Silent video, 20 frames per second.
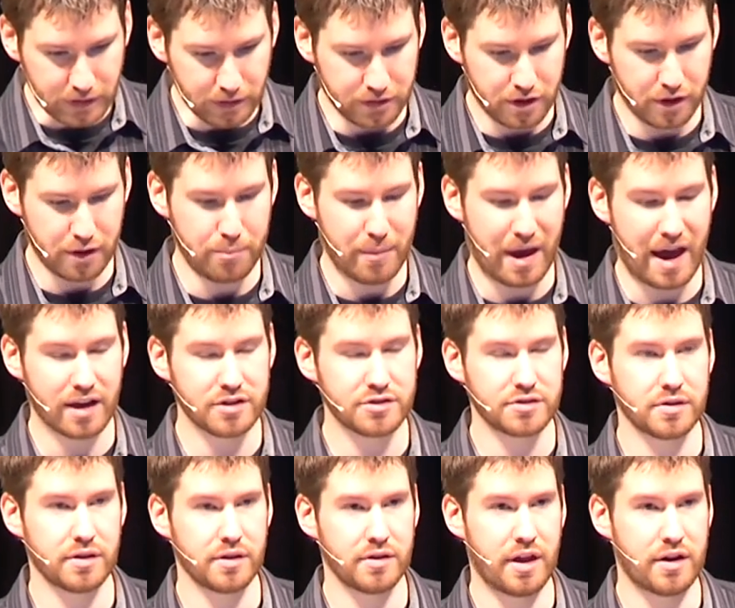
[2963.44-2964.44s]
to the
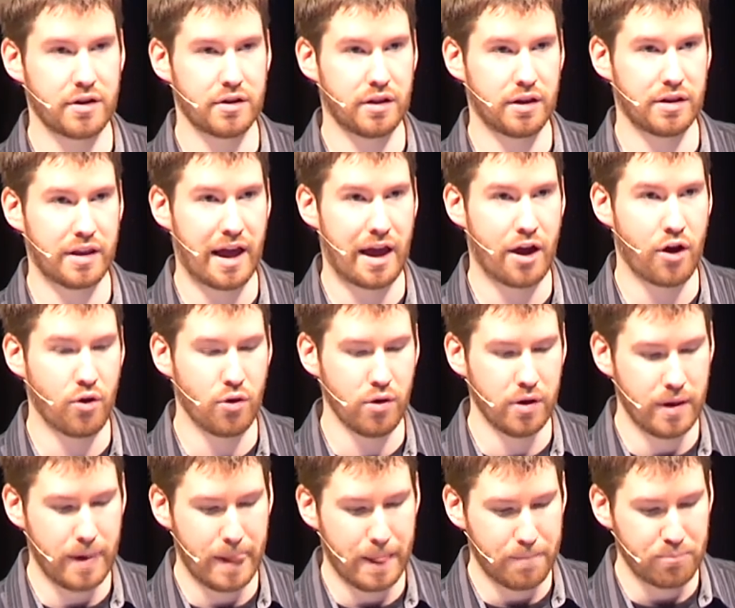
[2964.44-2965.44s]
max that it'll
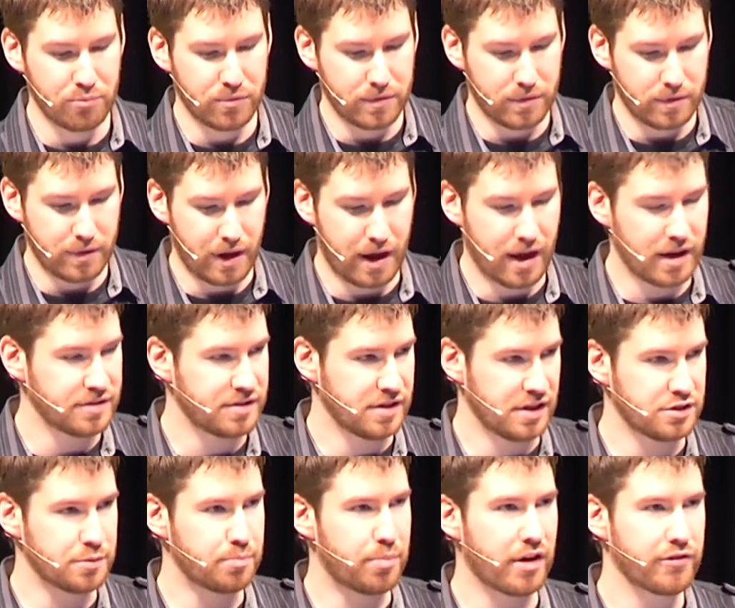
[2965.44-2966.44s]
allow as
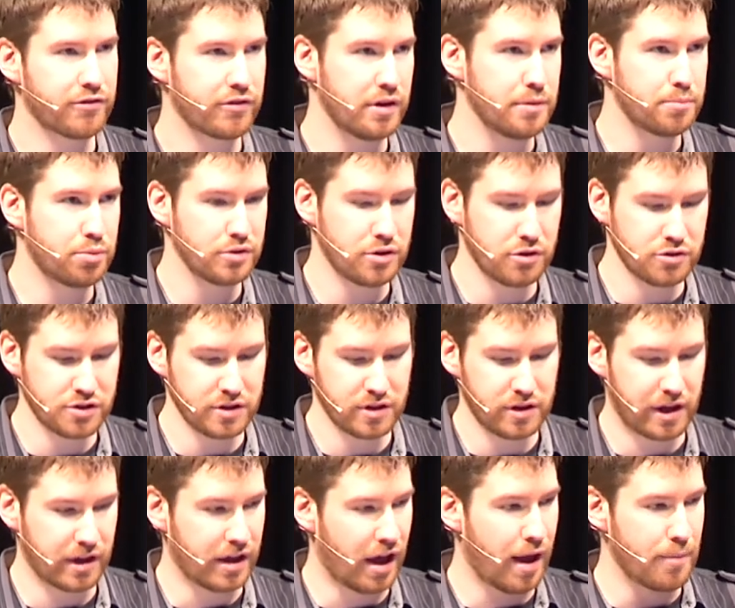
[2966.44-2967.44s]
its buffer input. Usually,
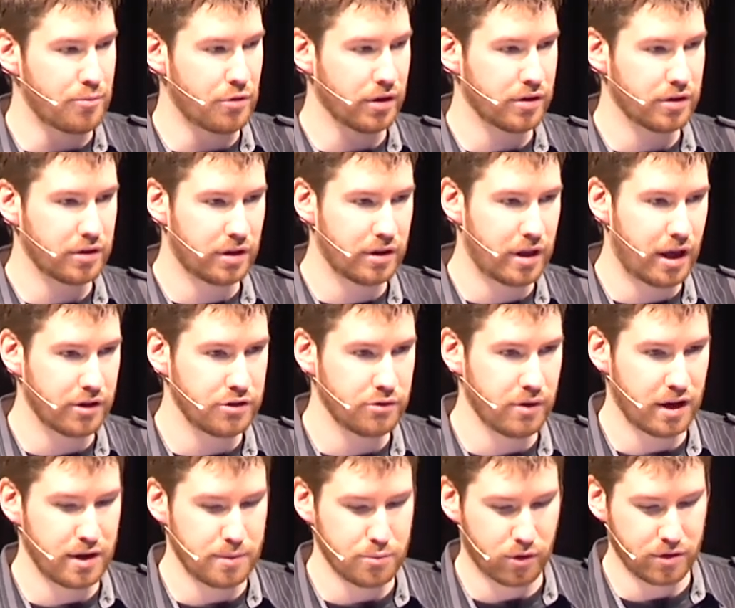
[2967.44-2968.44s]
like, I'm not going to allow you
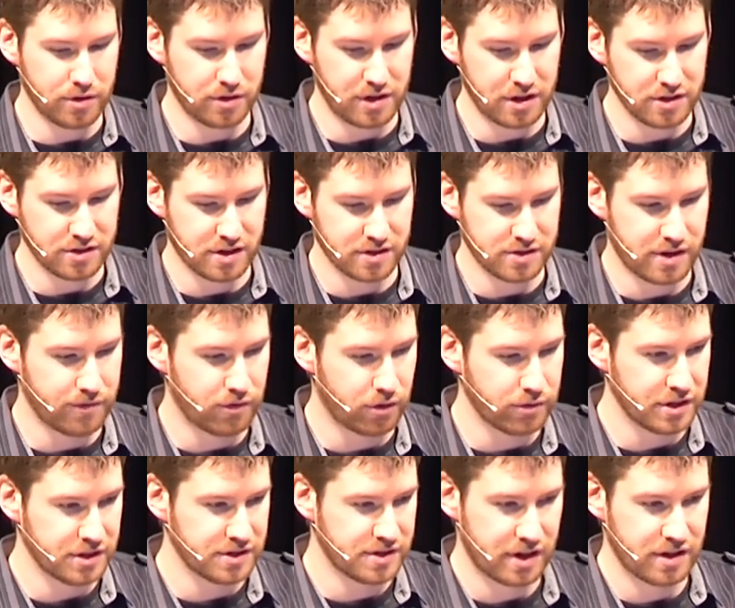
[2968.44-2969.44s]
any more than this because I've
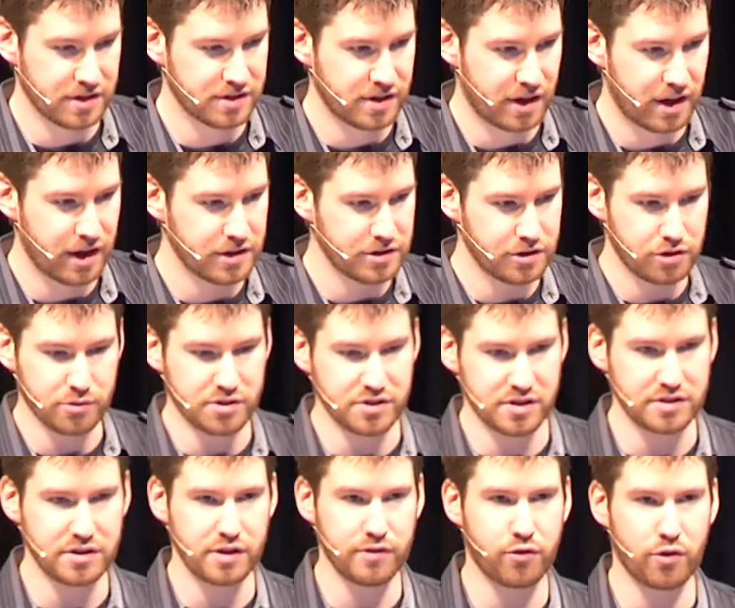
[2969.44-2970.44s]
only set aside
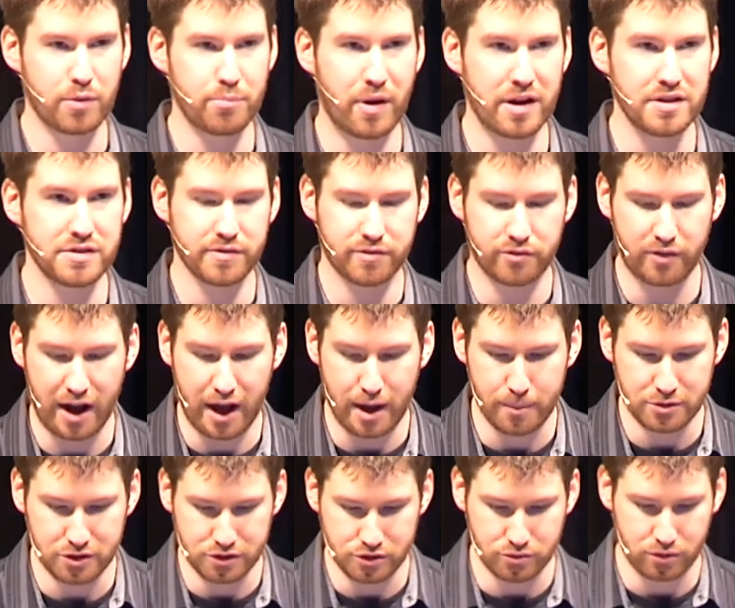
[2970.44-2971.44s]
64 bytes of
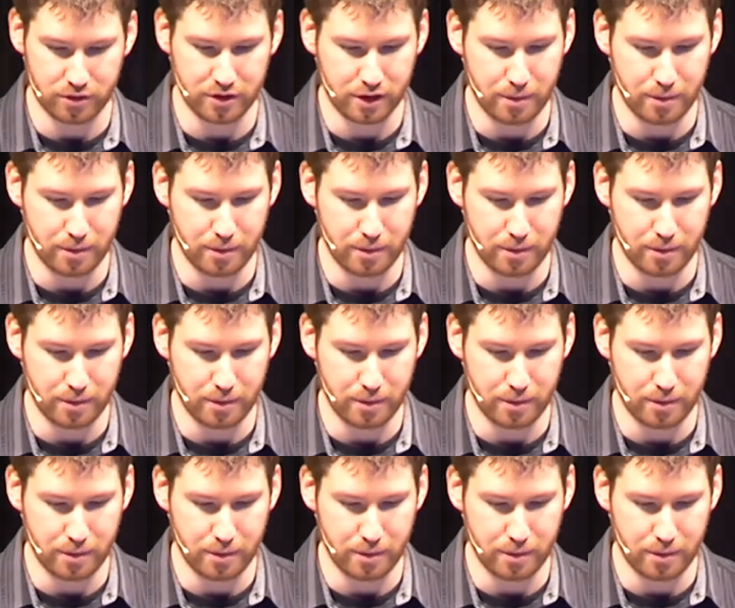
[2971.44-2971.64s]
RAM to store the